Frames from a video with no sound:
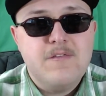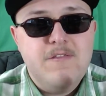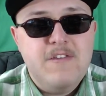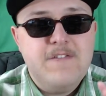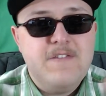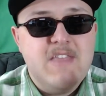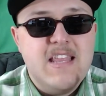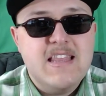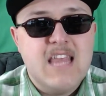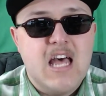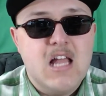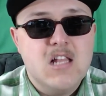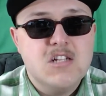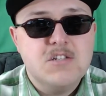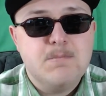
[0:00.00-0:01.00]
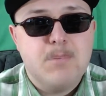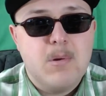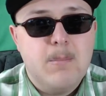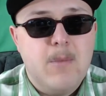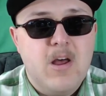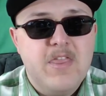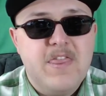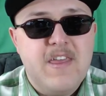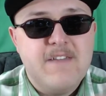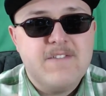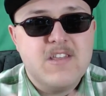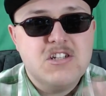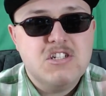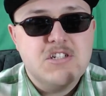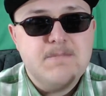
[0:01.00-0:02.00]
$15 per month
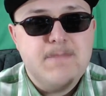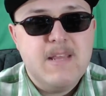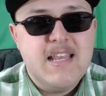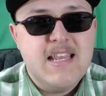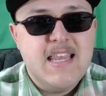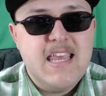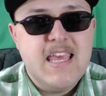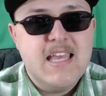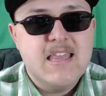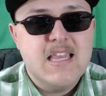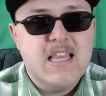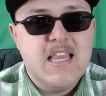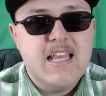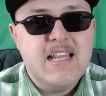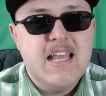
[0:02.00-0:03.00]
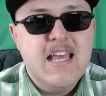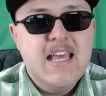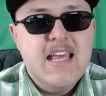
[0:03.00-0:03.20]
after shipping and handling